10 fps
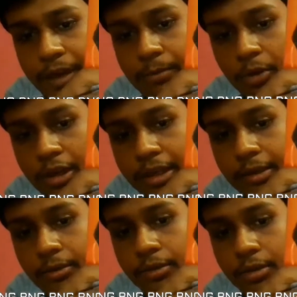
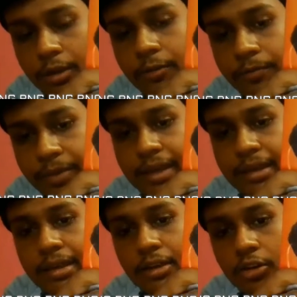molecules of milk.
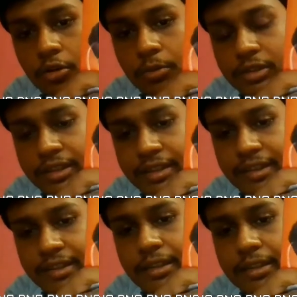
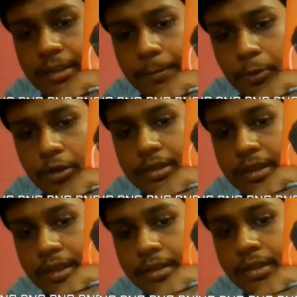Homogenization is a
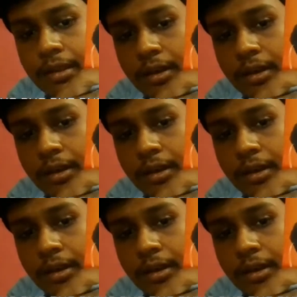process